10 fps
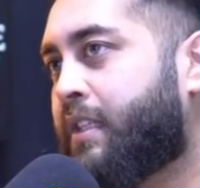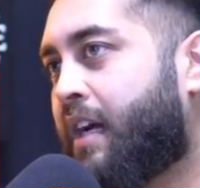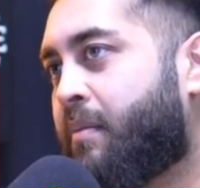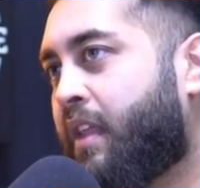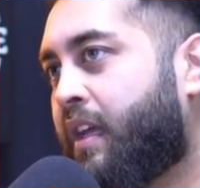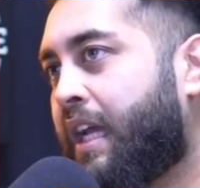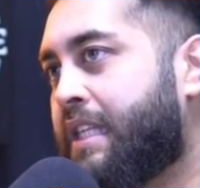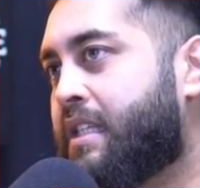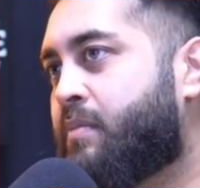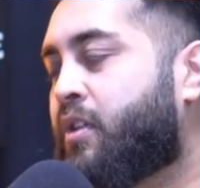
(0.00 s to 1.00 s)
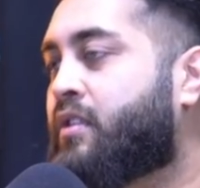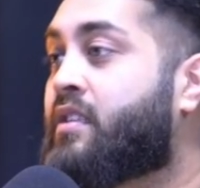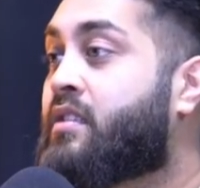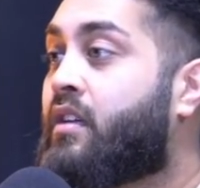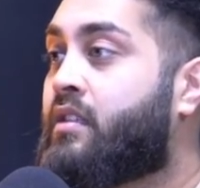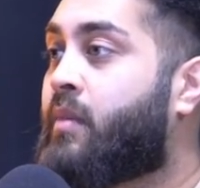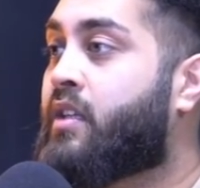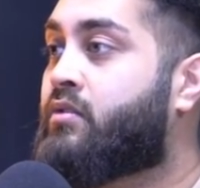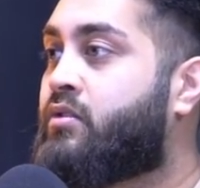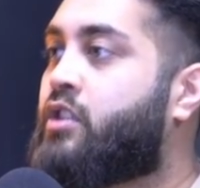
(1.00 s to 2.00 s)
time there ended because I started
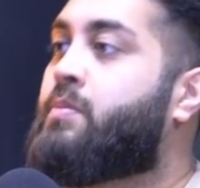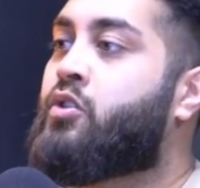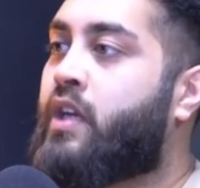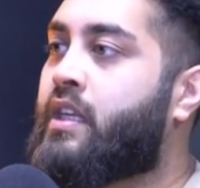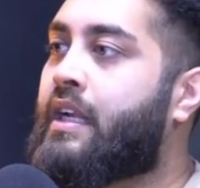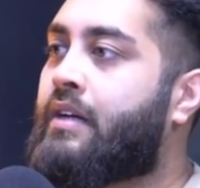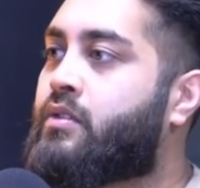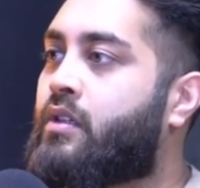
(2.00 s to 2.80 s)
my GP training now.